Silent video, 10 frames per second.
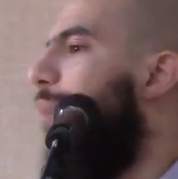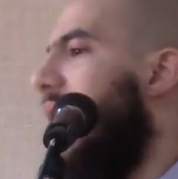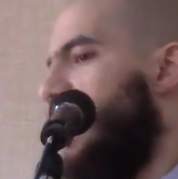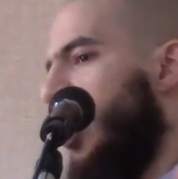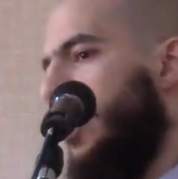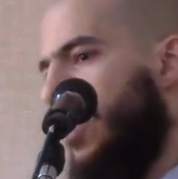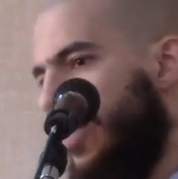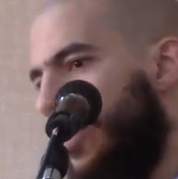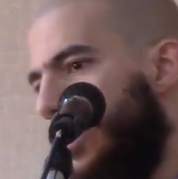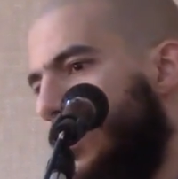
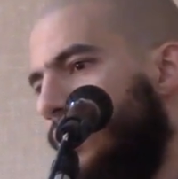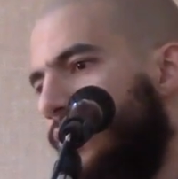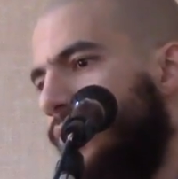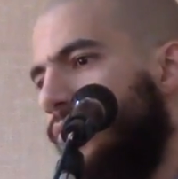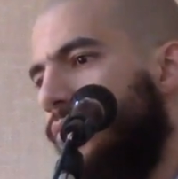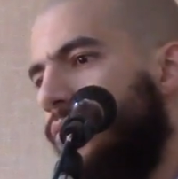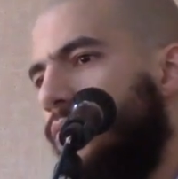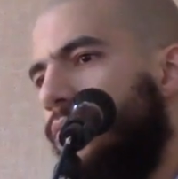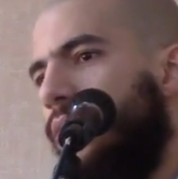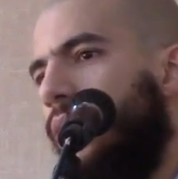patience.
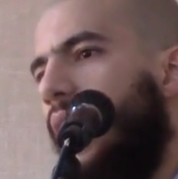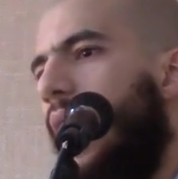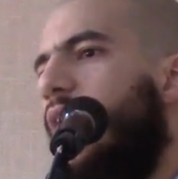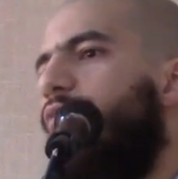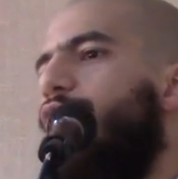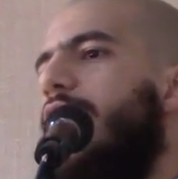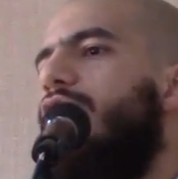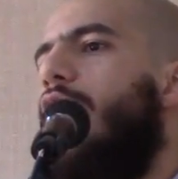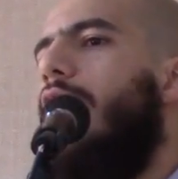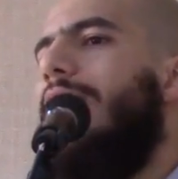If
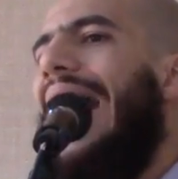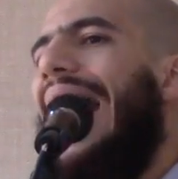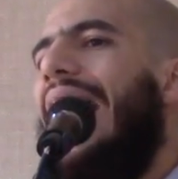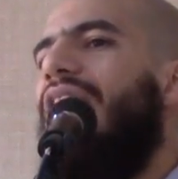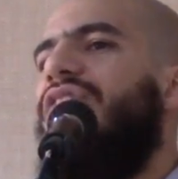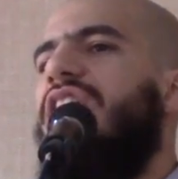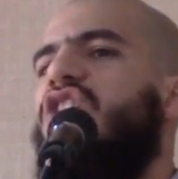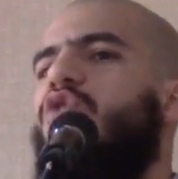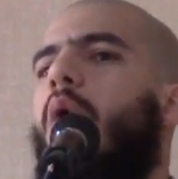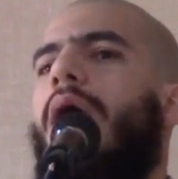we don't have
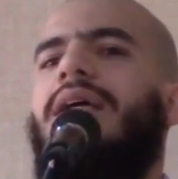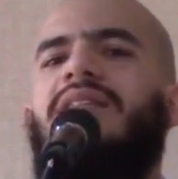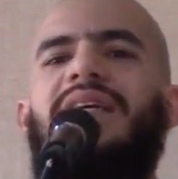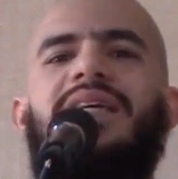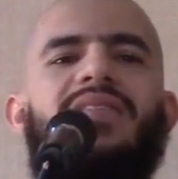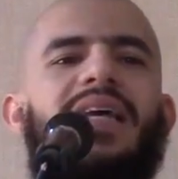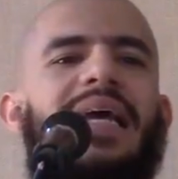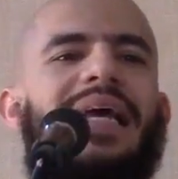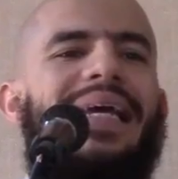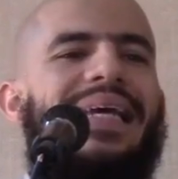these qualities,
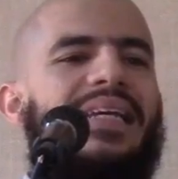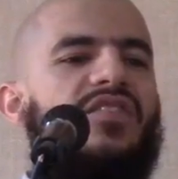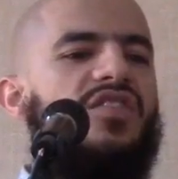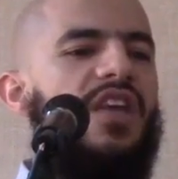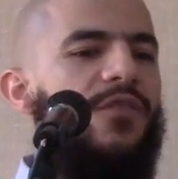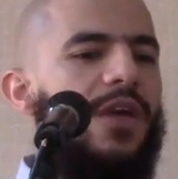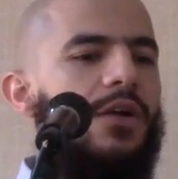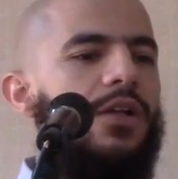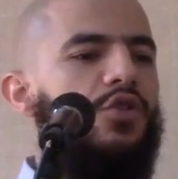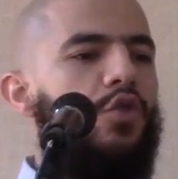it is
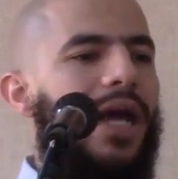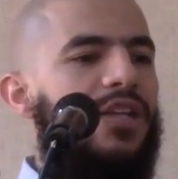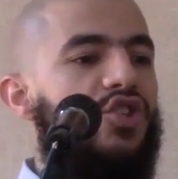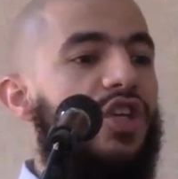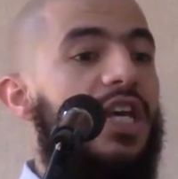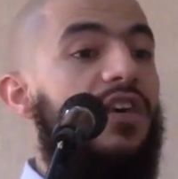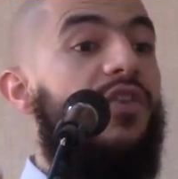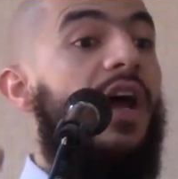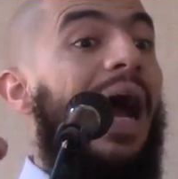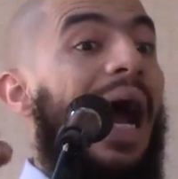difficult to achieve
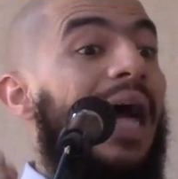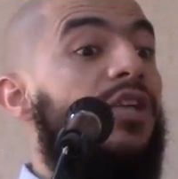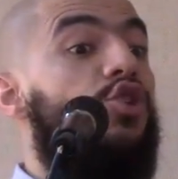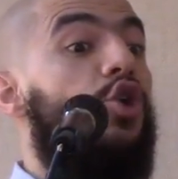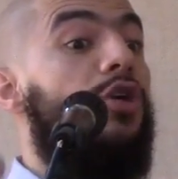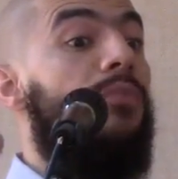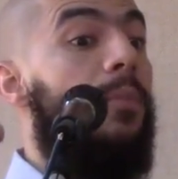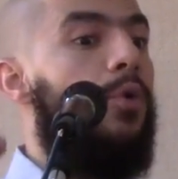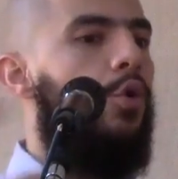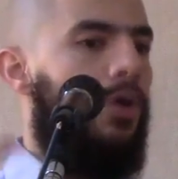Hajjun
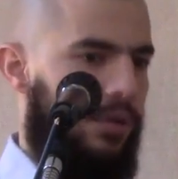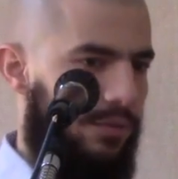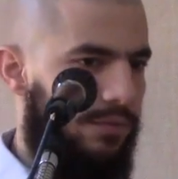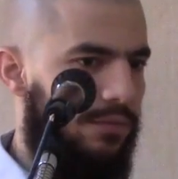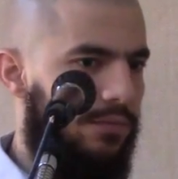Mabrur.